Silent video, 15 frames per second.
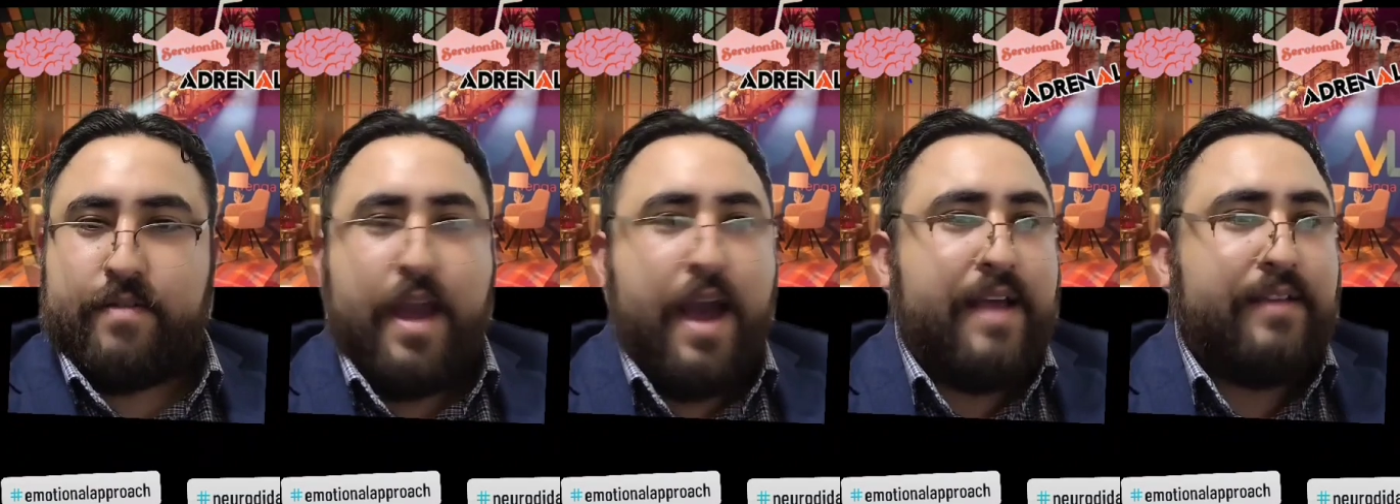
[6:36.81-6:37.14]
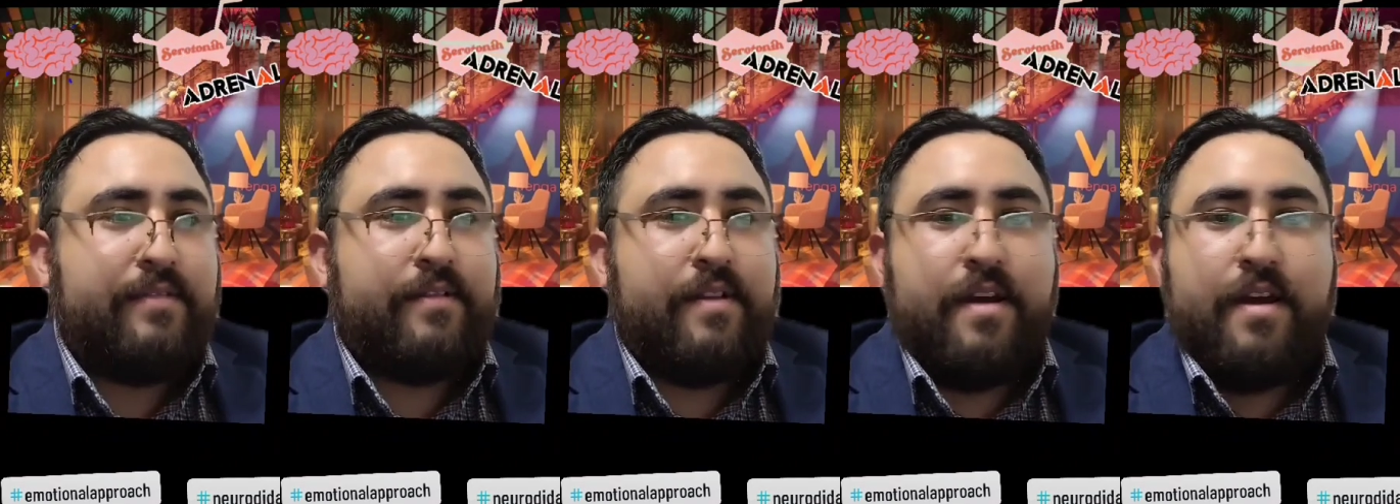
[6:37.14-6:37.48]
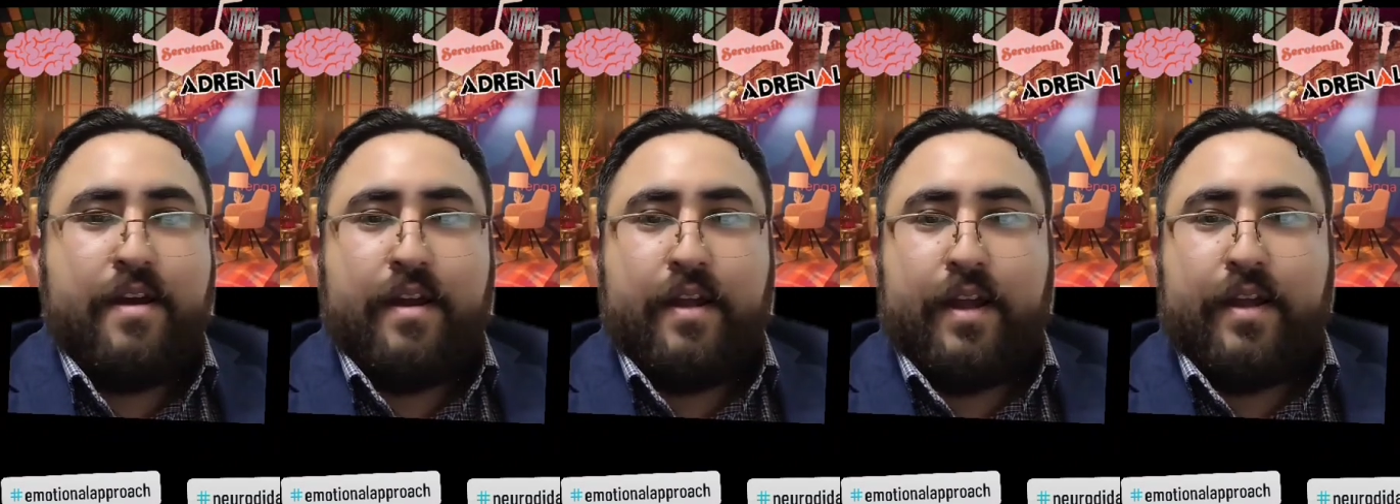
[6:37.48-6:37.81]
Yes,
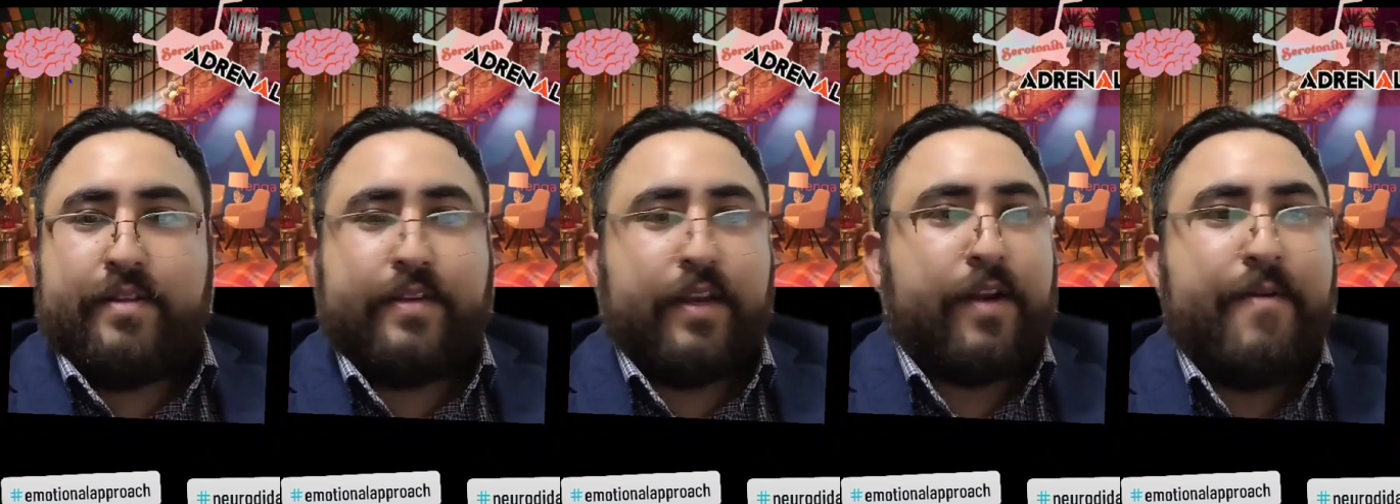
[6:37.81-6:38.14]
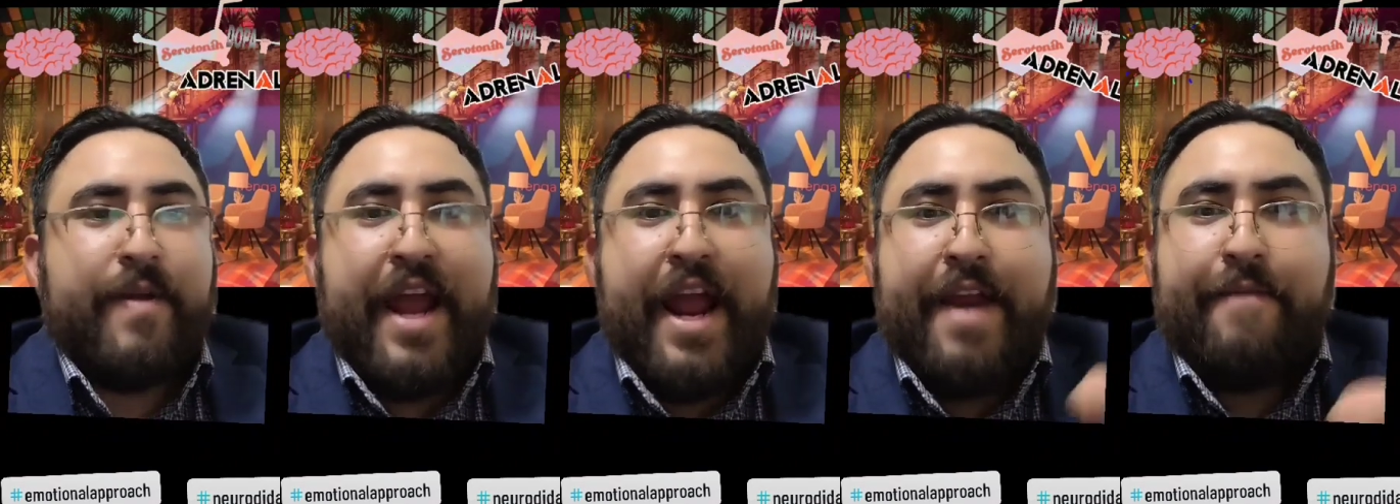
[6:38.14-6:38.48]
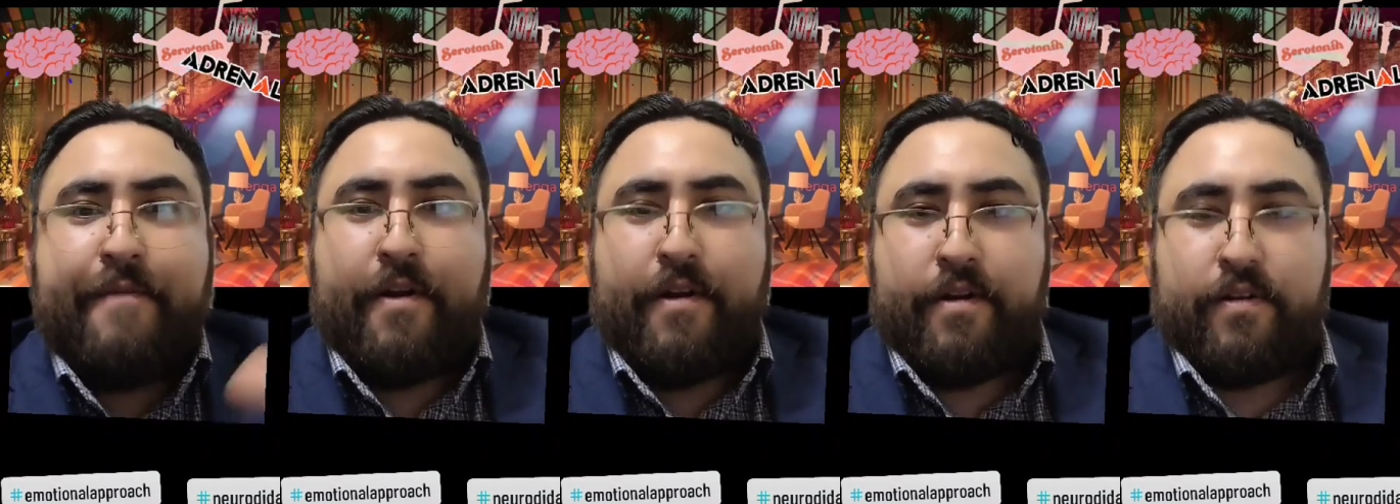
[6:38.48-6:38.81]
it's a
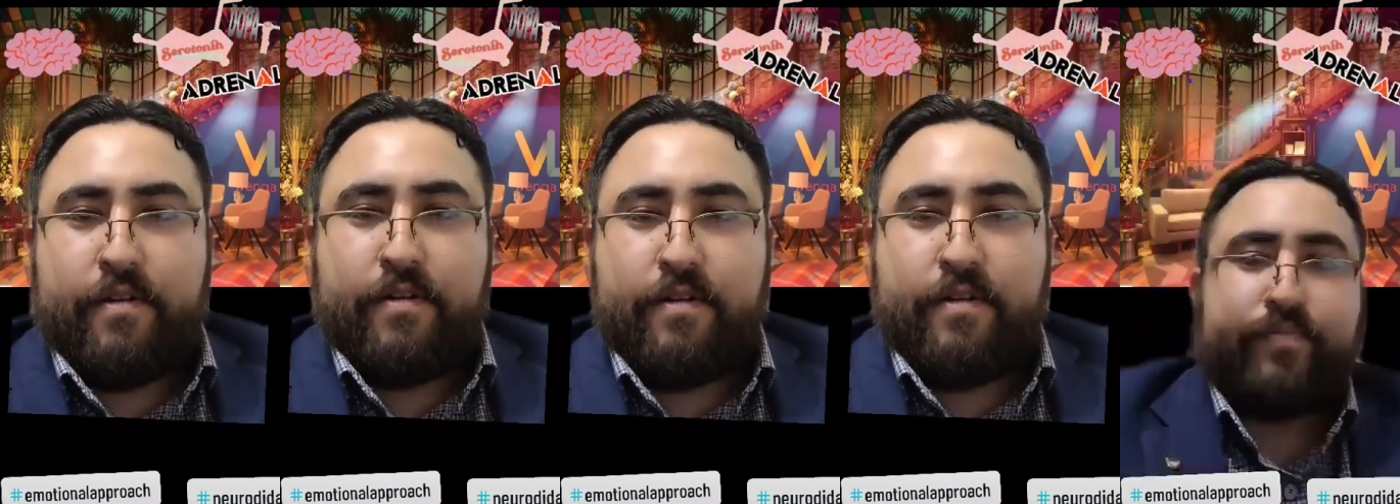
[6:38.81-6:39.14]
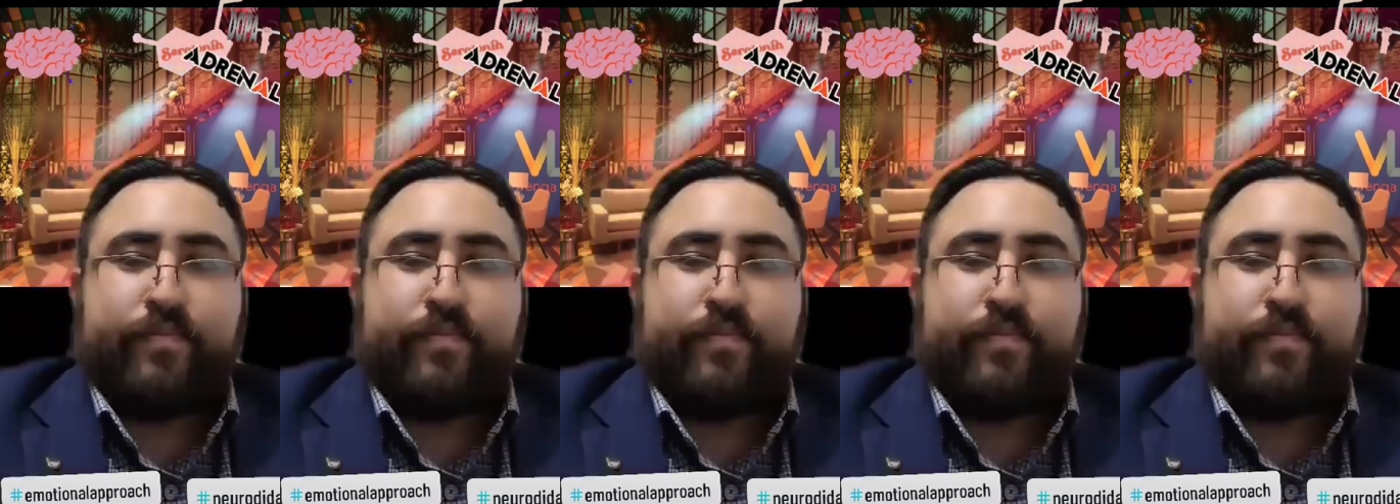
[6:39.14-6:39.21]
creator.